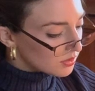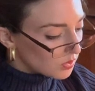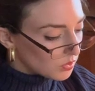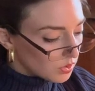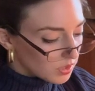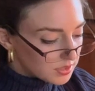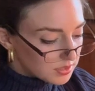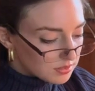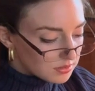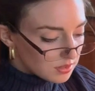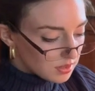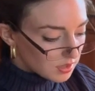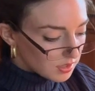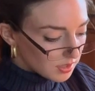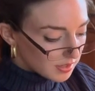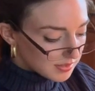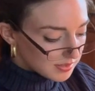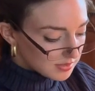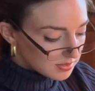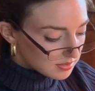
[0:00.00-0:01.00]
Quite
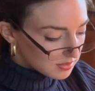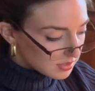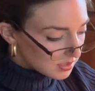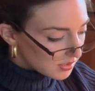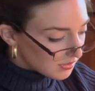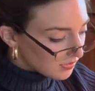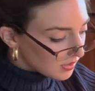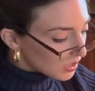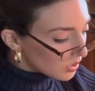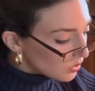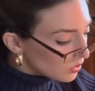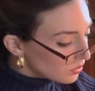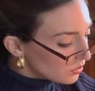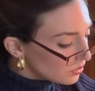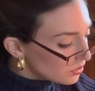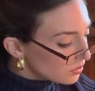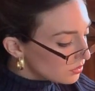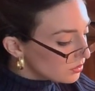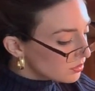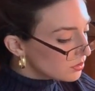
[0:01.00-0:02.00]
nice, very good.
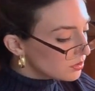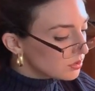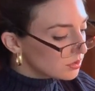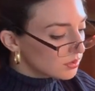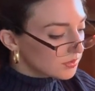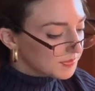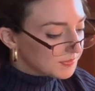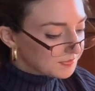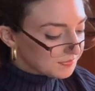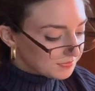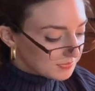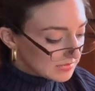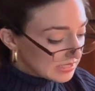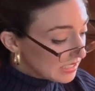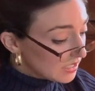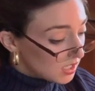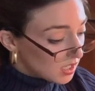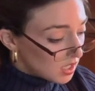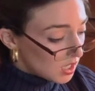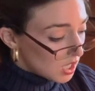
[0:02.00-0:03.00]

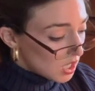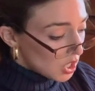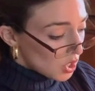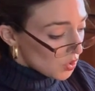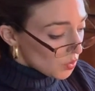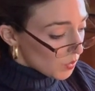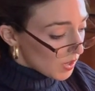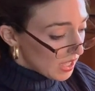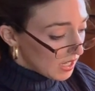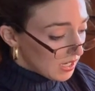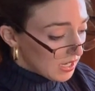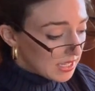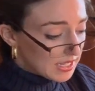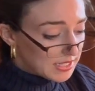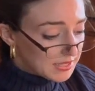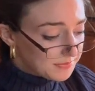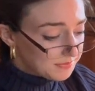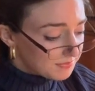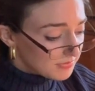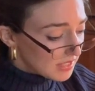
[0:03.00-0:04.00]
Well,
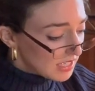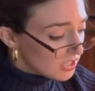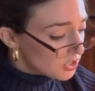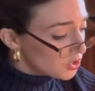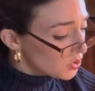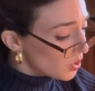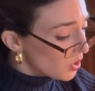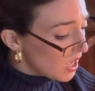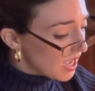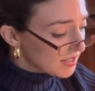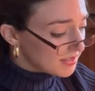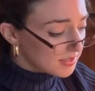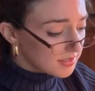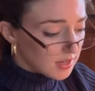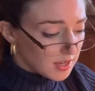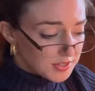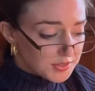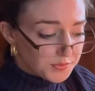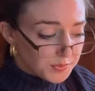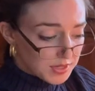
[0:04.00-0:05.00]
he sure has a nice